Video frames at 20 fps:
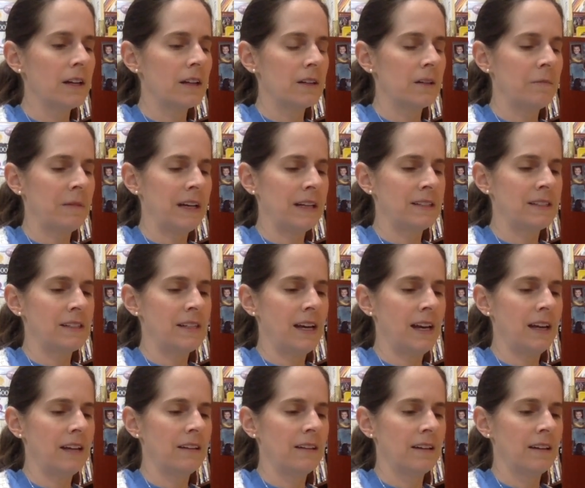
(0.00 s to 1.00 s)
the man
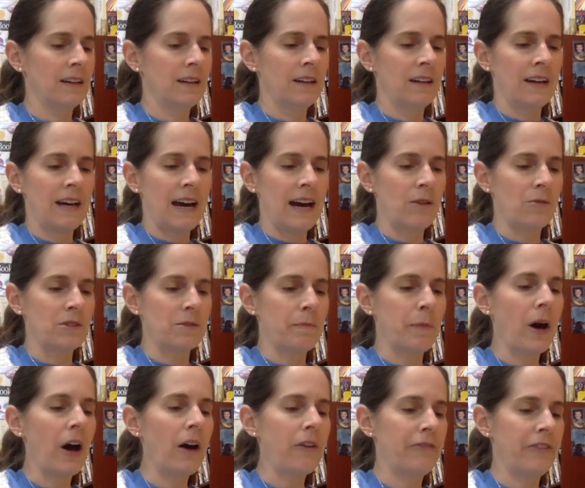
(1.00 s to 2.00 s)
said. I was
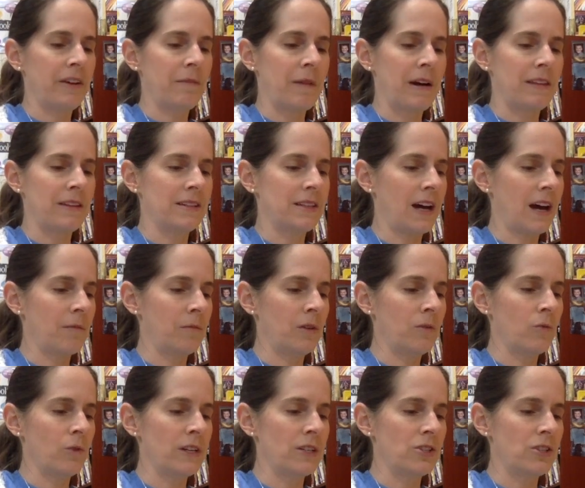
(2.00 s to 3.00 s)
puffing by the time we
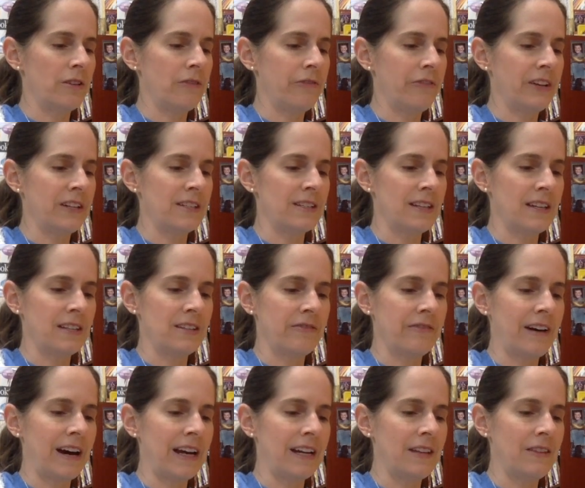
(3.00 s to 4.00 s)
reached the fence that
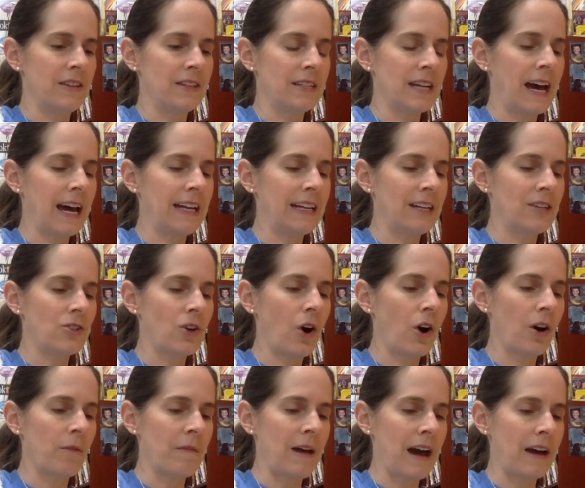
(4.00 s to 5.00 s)
divided the tiny
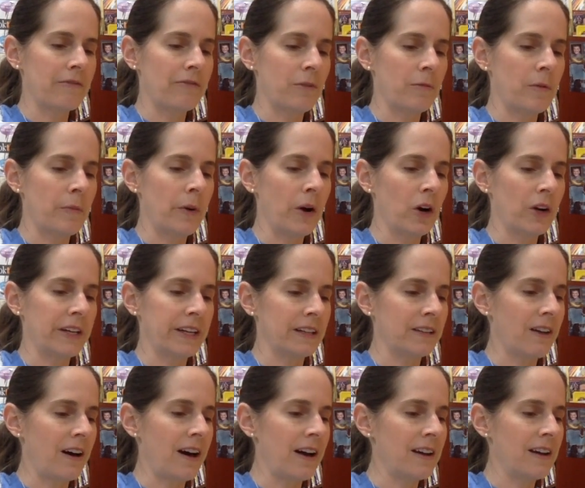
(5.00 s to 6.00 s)
tarmac from the parking
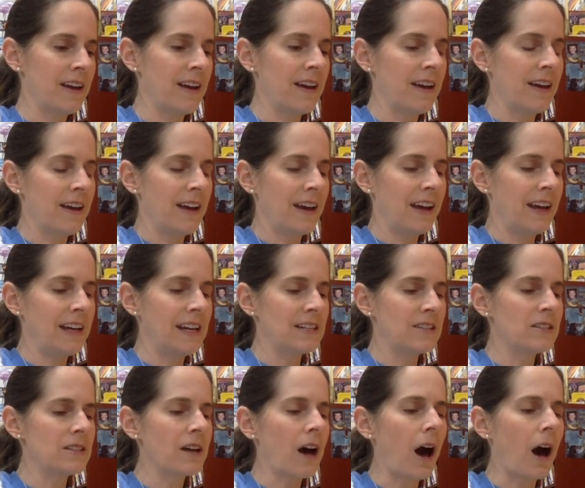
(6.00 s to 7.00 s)
lot, and he
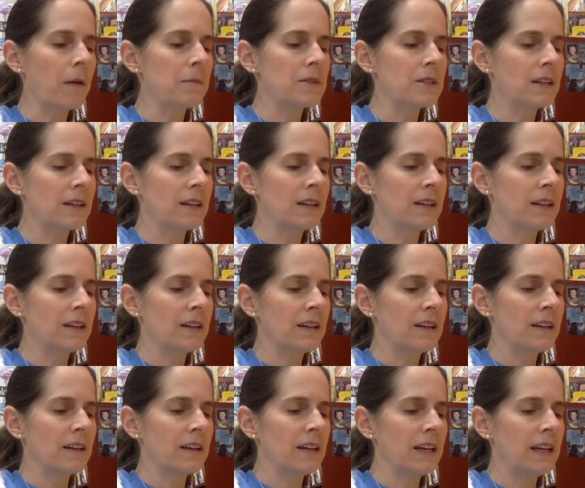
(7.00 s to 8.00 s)
stopped.
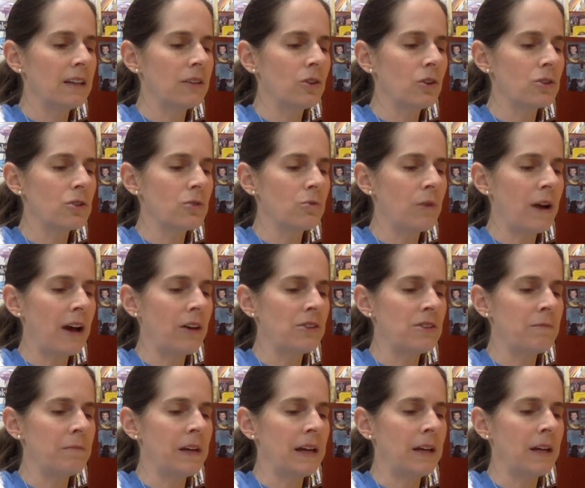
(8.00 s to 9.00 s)
He looked around
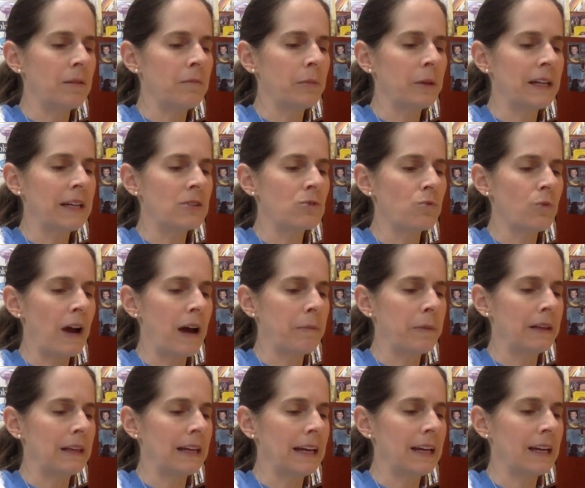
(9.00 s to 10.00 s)
at me and blinked
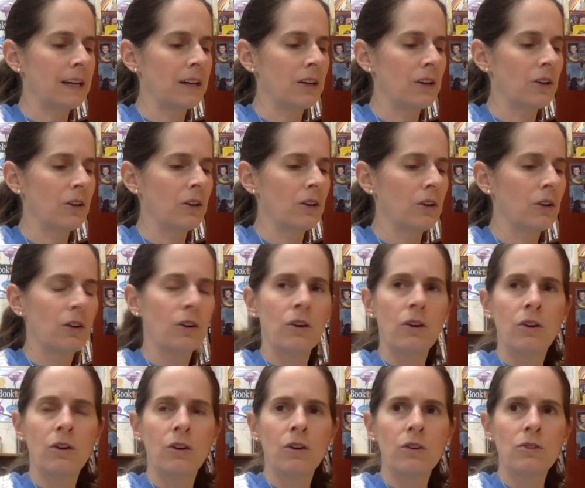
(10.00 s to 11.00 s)
rapidly.
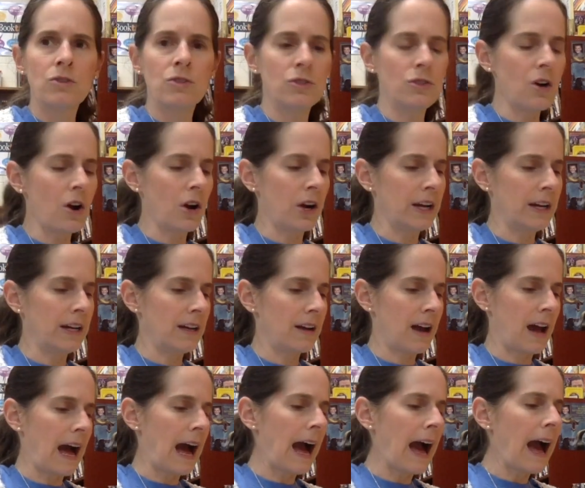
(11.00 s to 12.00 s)
"Sorry,
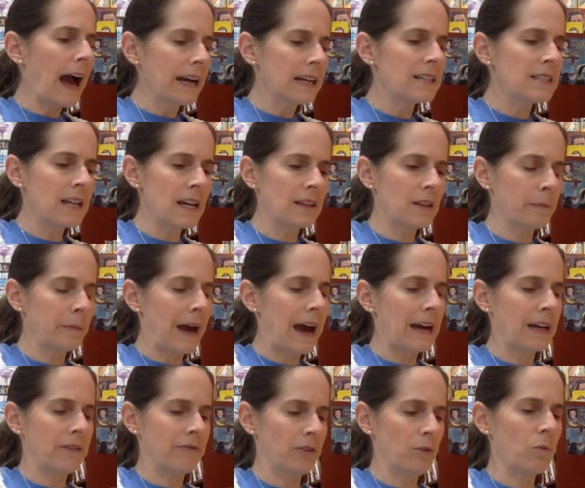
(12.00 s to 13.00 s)
I can take the
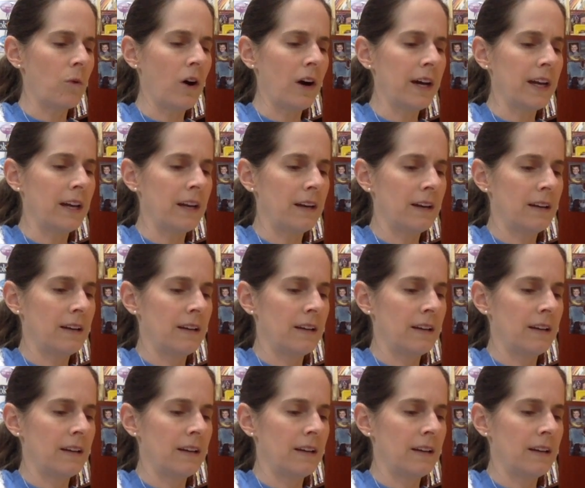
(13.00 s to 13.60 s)
bag if you want."